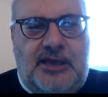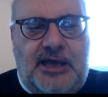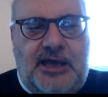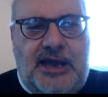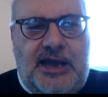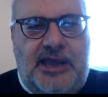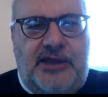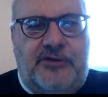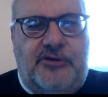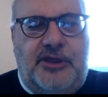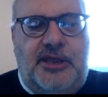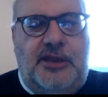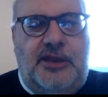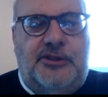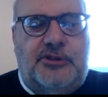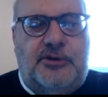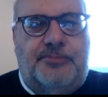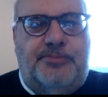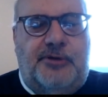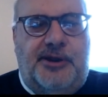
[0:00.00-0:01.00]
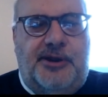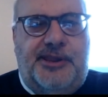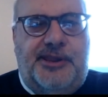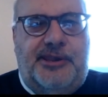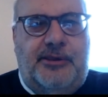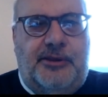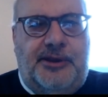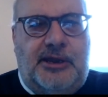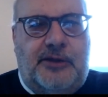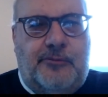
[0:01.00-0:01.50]
higher interpersonal
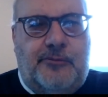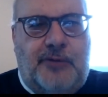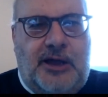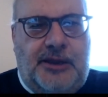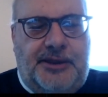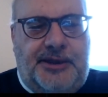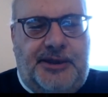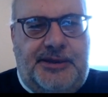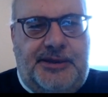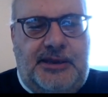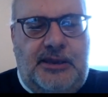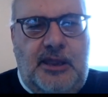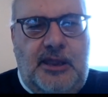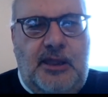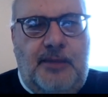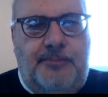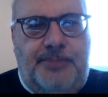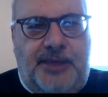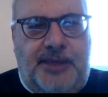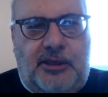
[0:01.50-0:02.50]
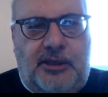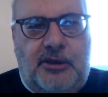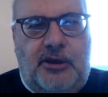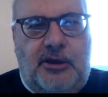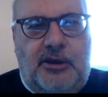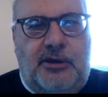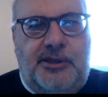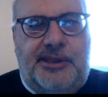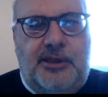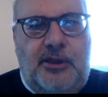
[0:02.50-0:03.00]
inequality because